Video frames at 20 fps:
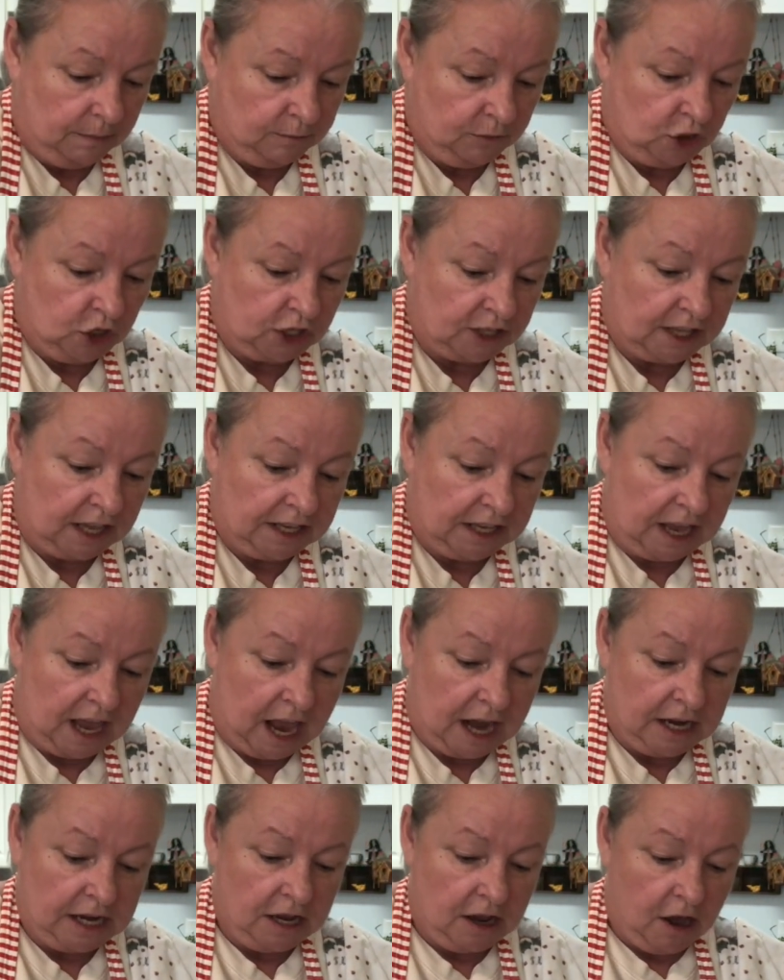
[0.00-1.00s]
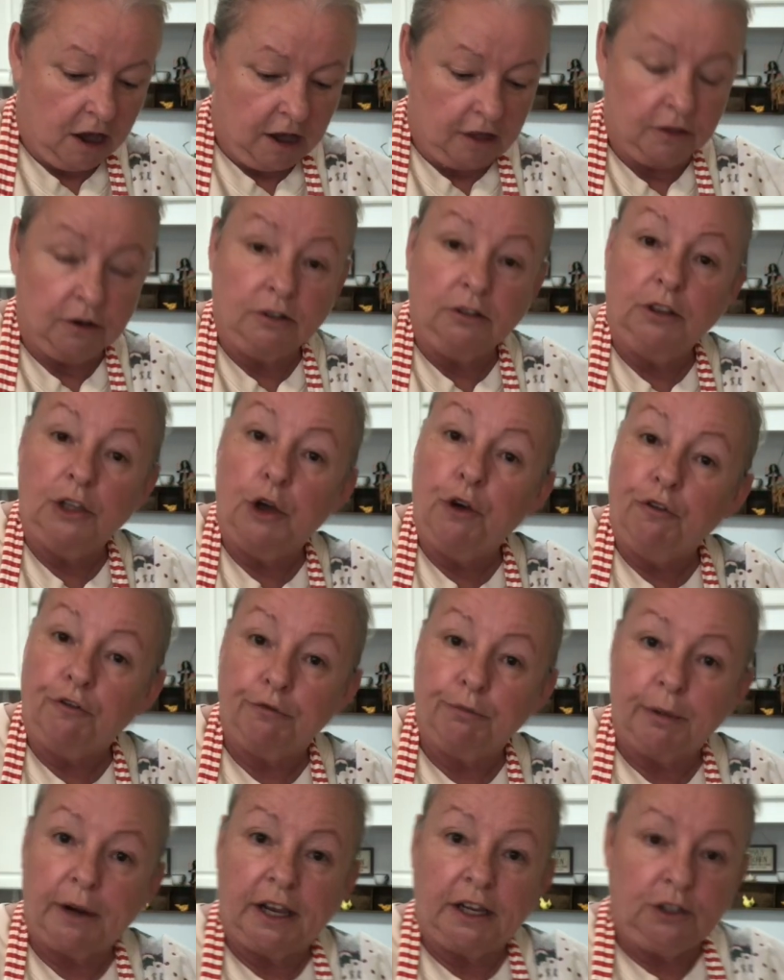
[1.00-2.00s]
just like any other
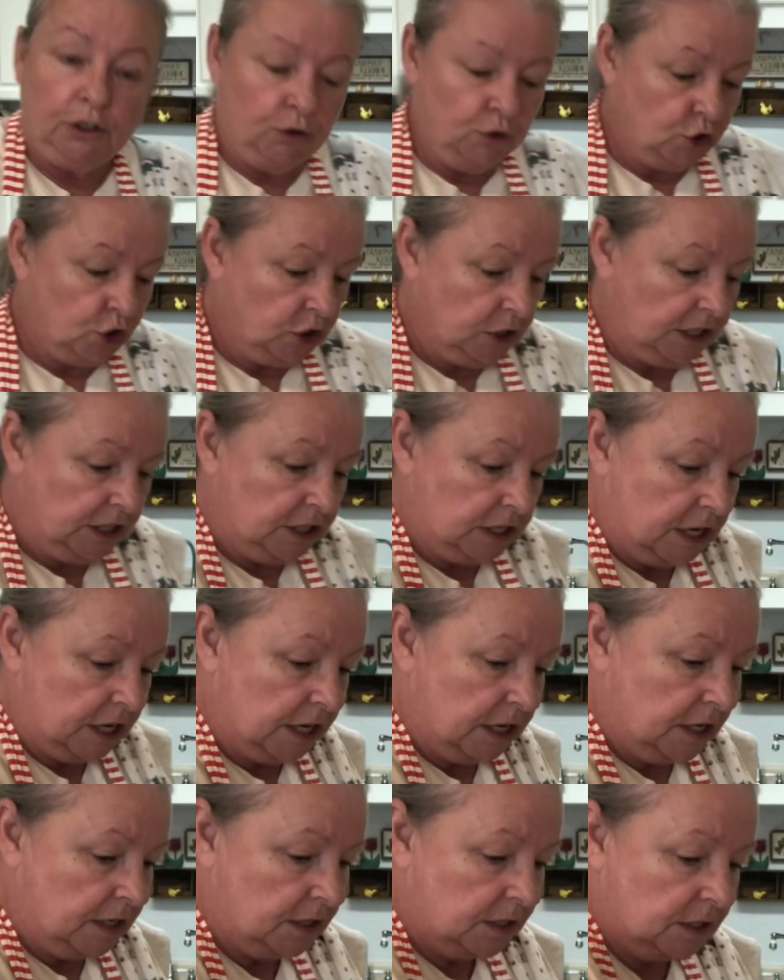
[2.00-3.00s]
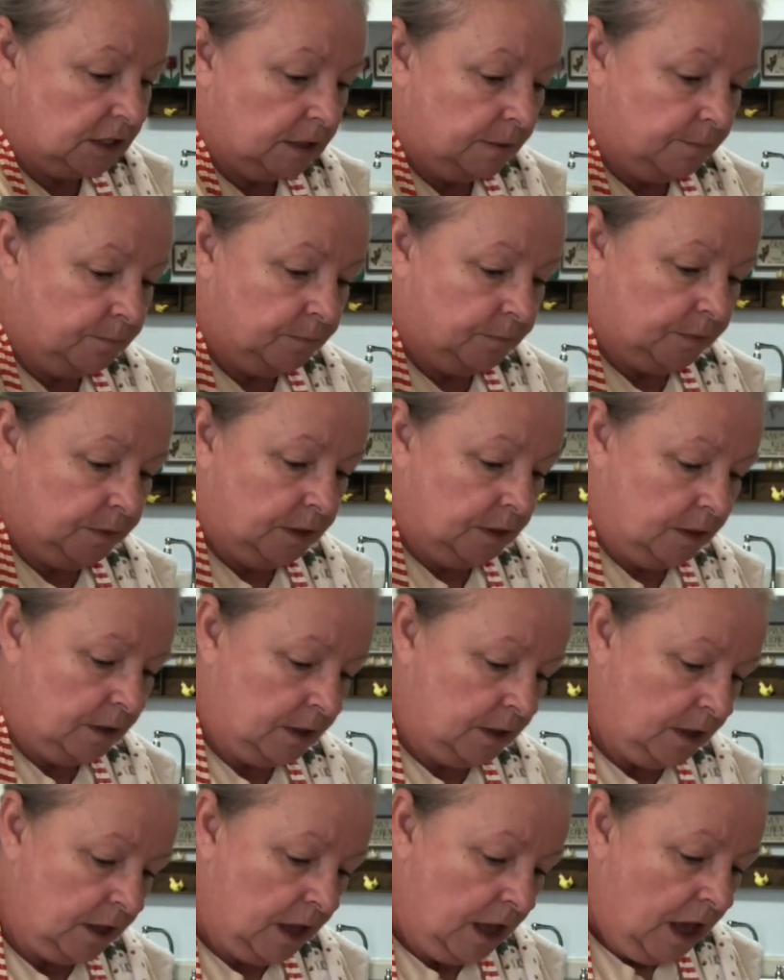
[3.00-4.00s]
loaf bread usually does.
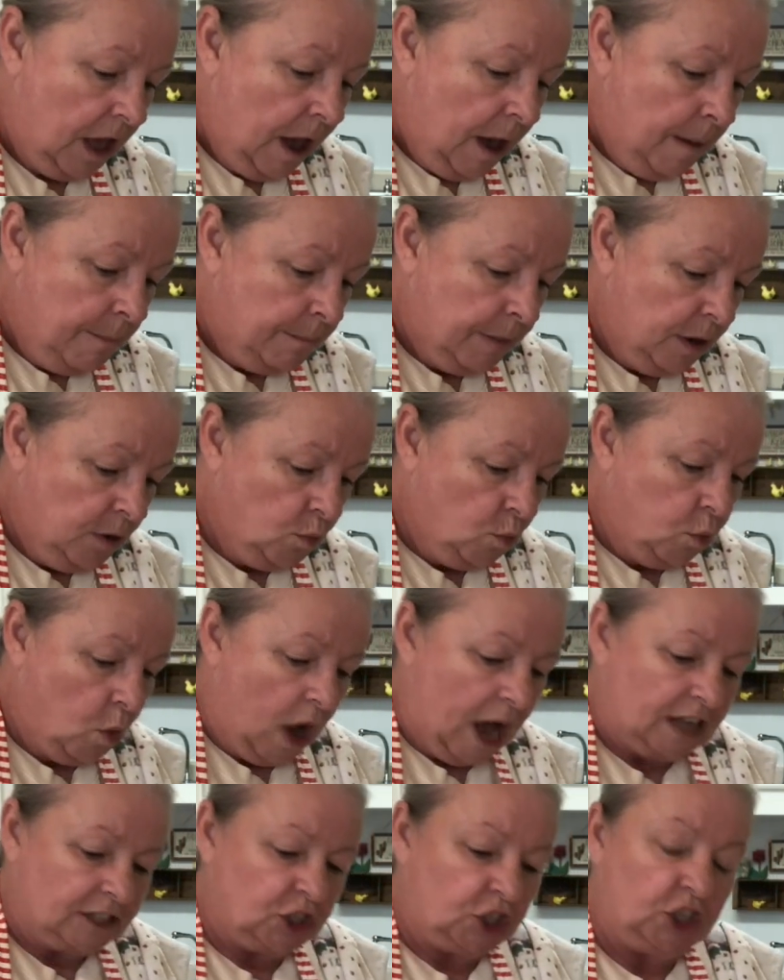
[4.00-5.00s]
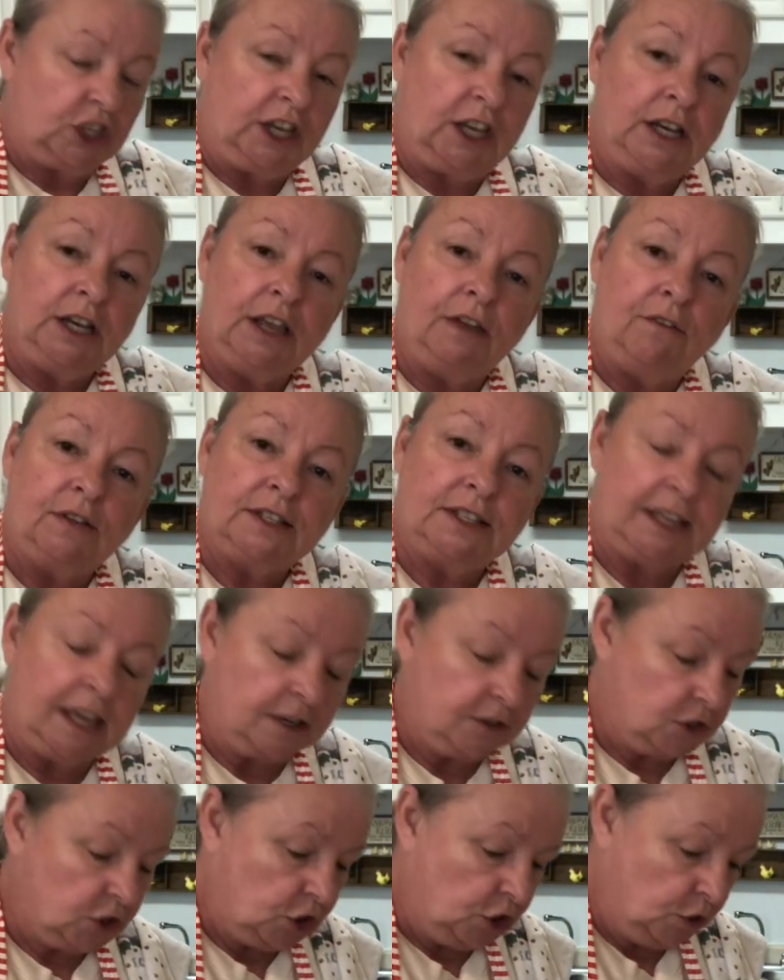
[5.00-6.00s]
But watch it if it's
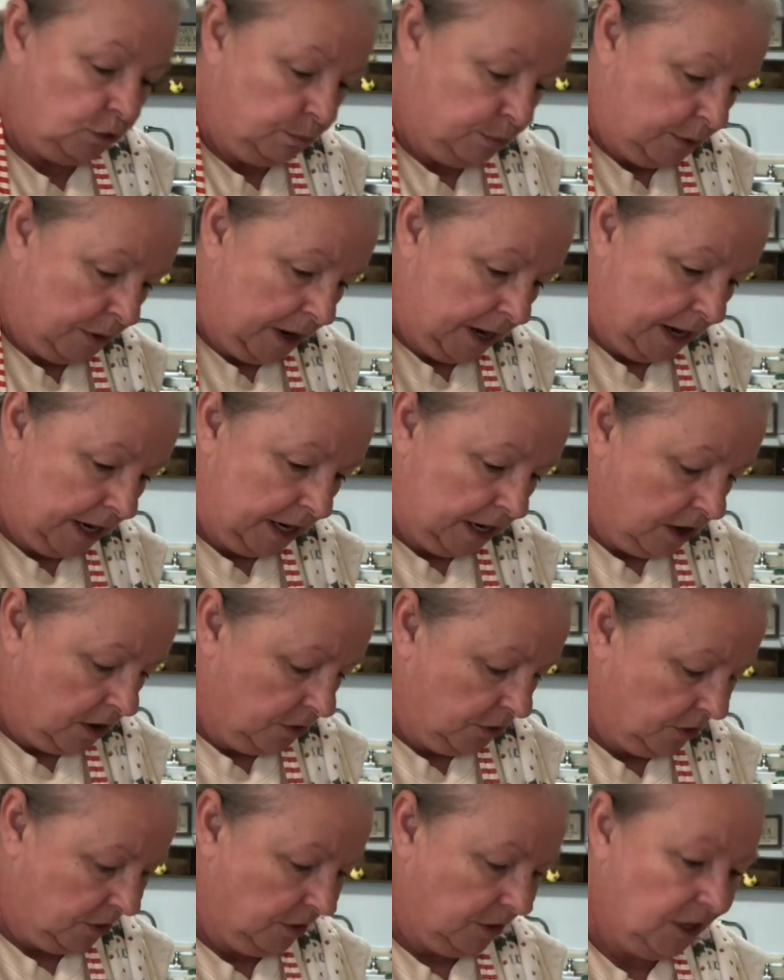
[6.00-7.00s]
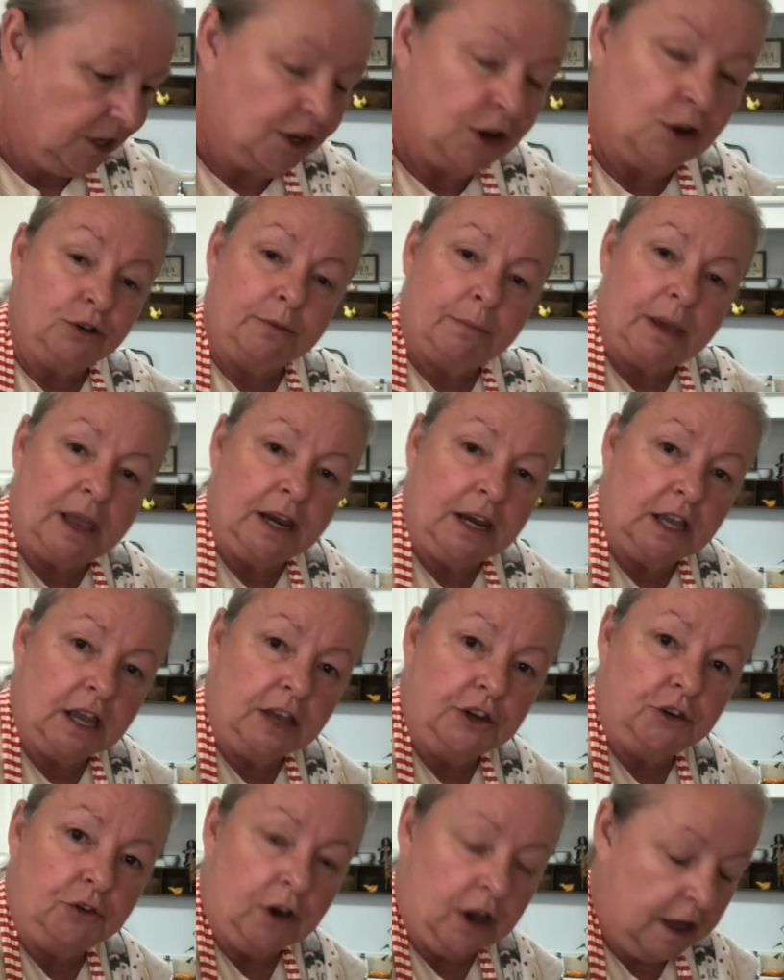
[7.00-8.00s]
getting too brown or, you depending
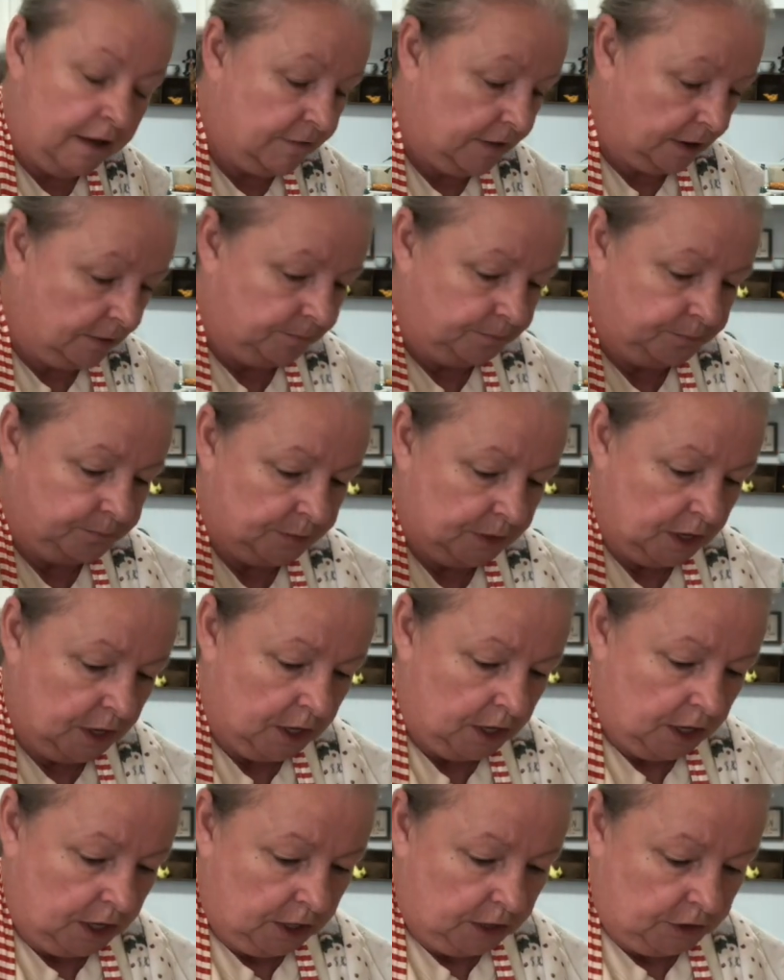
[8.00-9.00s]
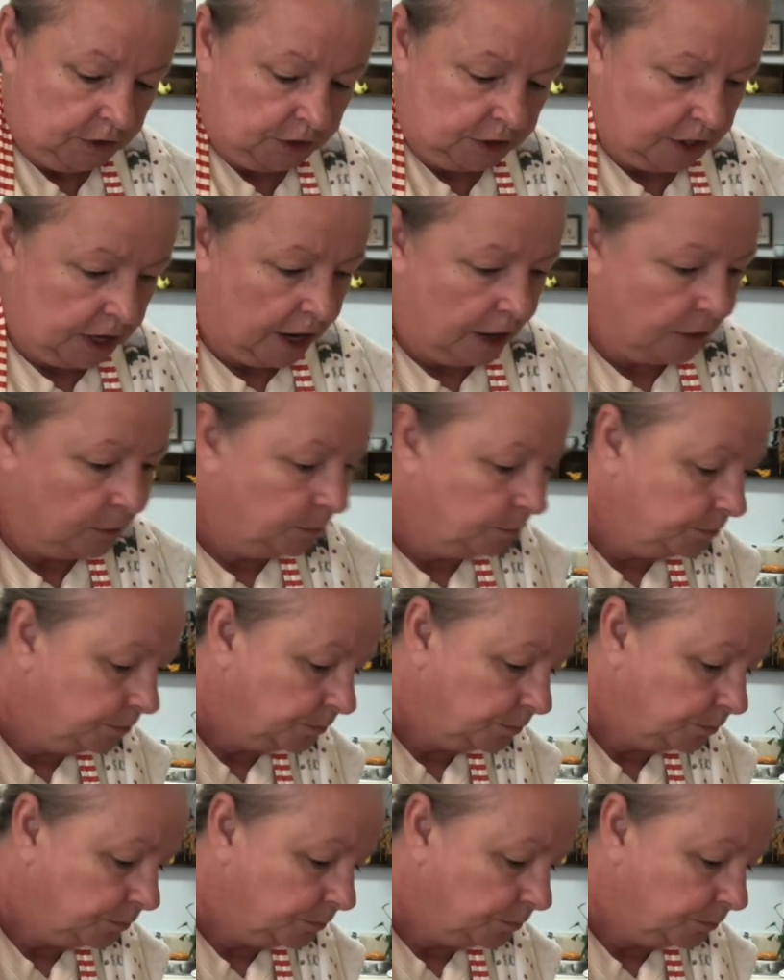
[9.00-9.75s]
on your oven. So